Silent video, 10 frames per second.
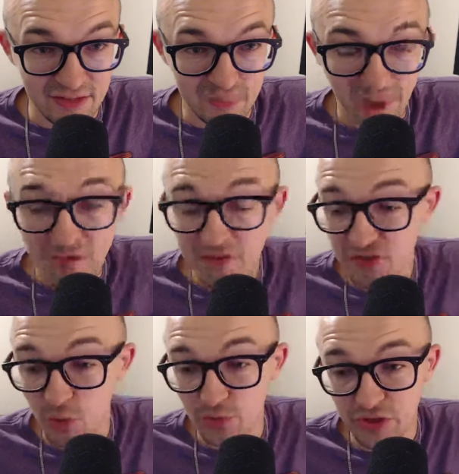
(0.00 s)
to buff and
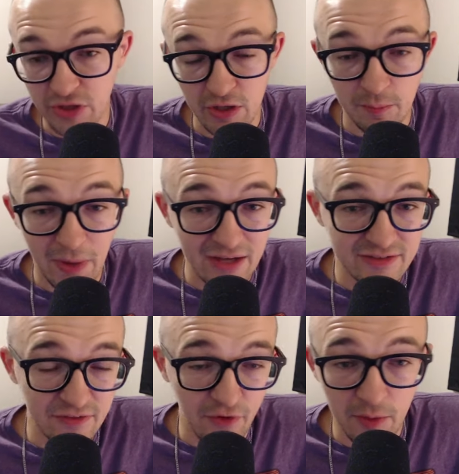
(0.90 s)
still wants to continue to buy
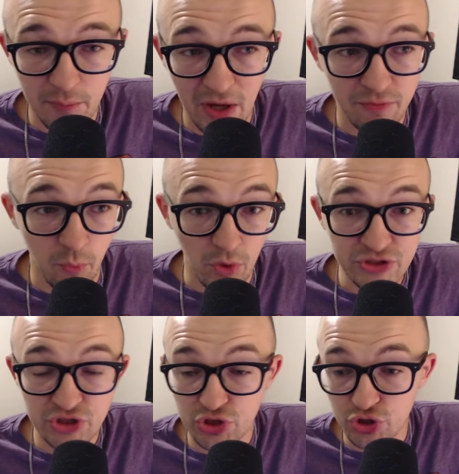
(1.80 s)
stuff on buff
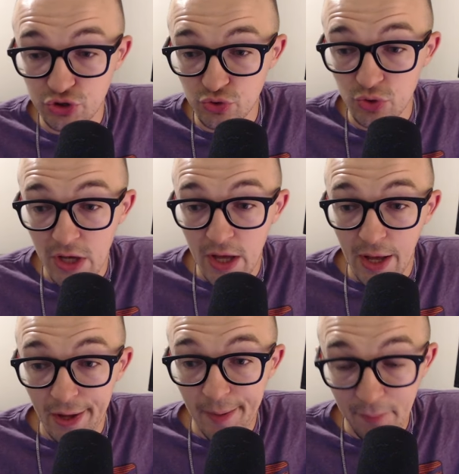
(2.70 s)
wants to
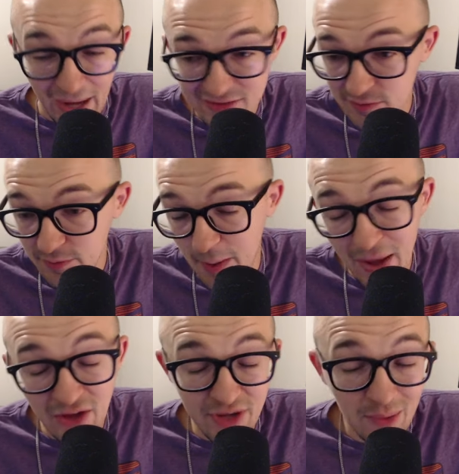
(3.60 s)
uh, buy some of my
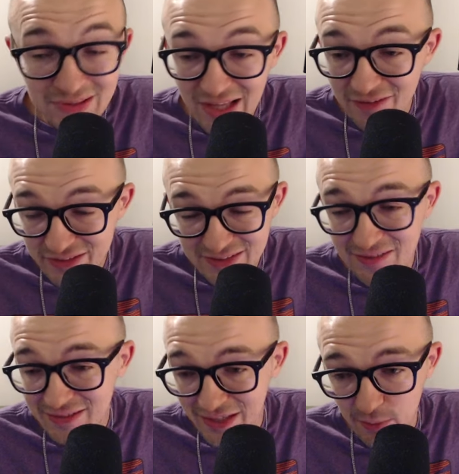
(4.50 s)
balance, I would love to
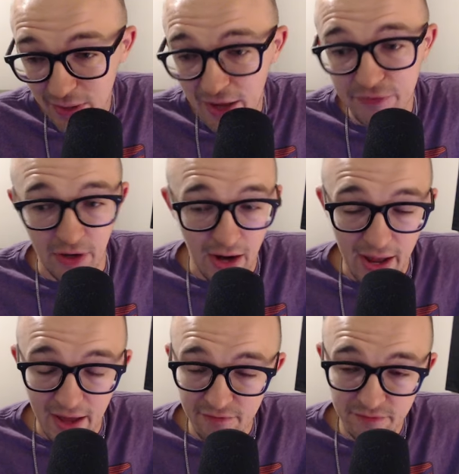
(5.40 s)
sell to anyone out there. I
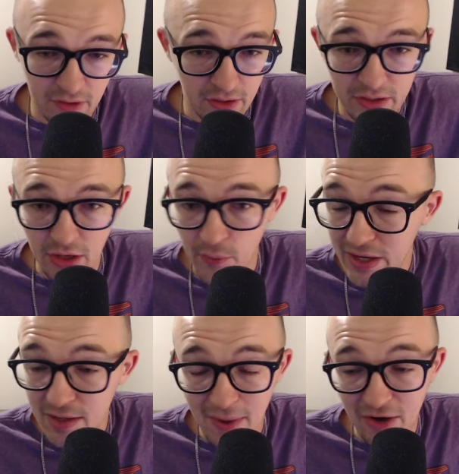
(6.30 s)
have, uh, you know,
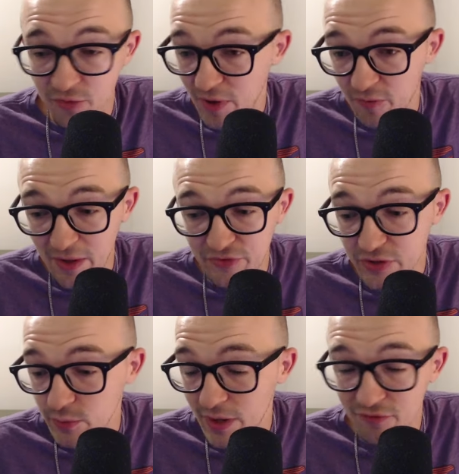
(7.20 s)
any amount of buff balance that
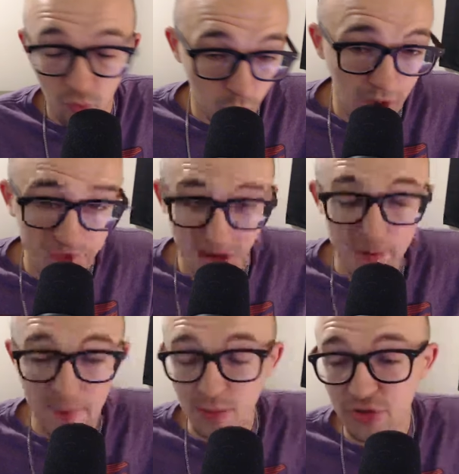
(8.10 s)
you would ever want, I
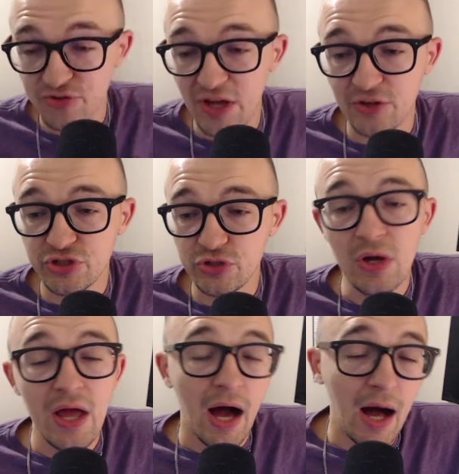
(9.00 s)
am able to sell to.
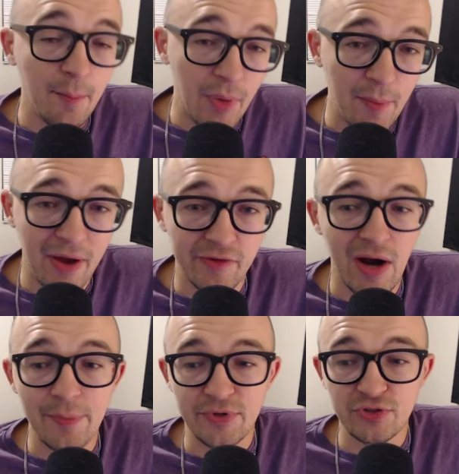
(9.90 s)
Um, but my other
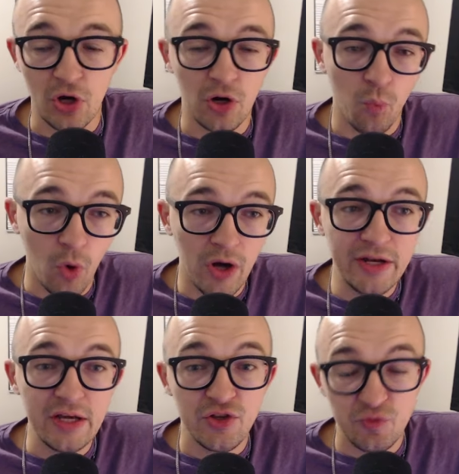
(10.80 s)
options are
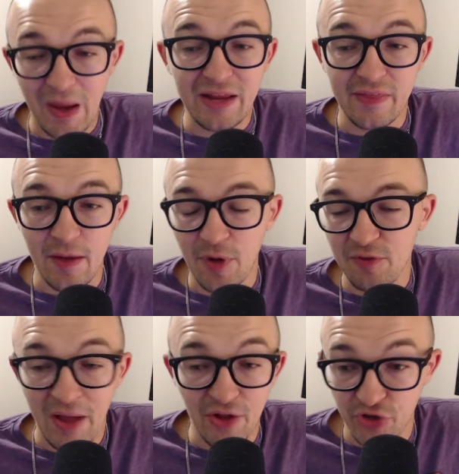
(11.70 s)
one, spending that
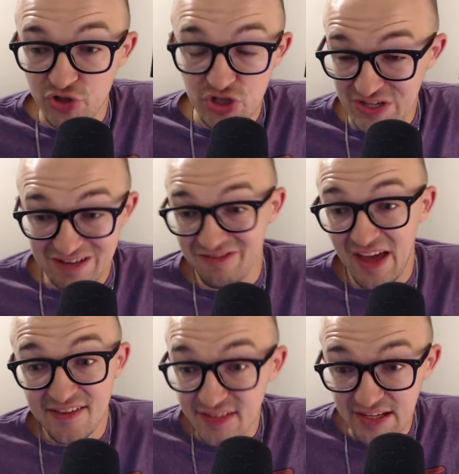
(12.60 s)
buff balance on just
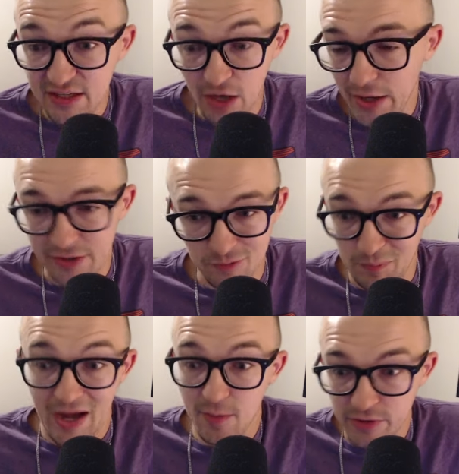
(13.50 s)
investing. You know, I can just
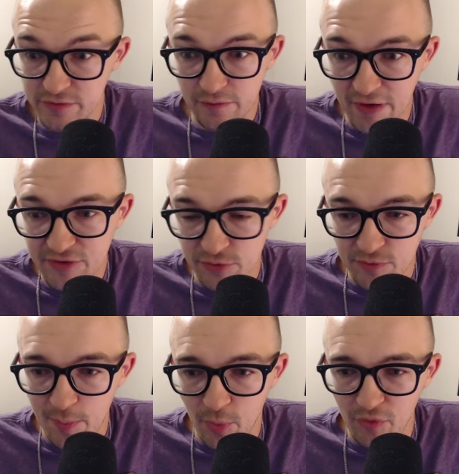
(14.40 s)
buy a bunch of investments
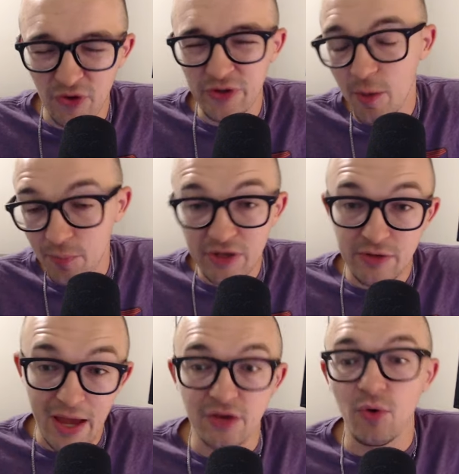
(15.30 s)
for my portfolio portfolio, but
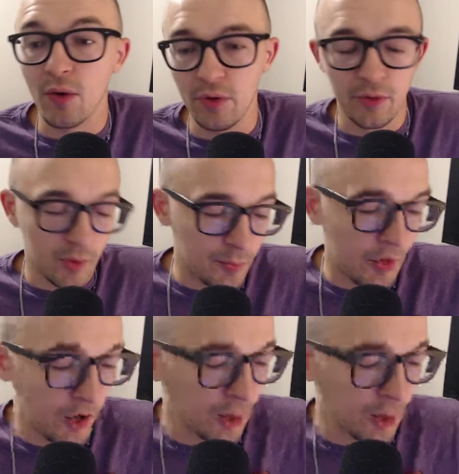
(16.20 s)
hey, do I really want to put all